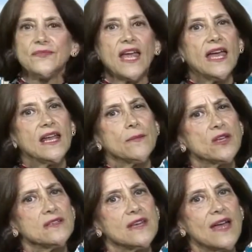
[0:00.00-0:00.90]
And I'm
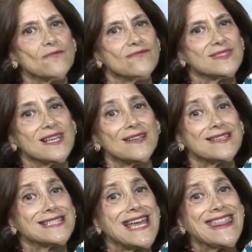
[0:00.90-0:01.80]
going to
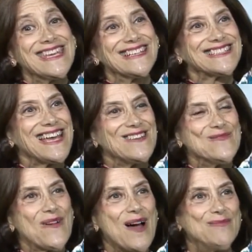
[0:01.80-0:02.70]
say things that
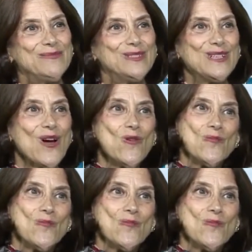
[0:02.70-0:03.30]
you probably know,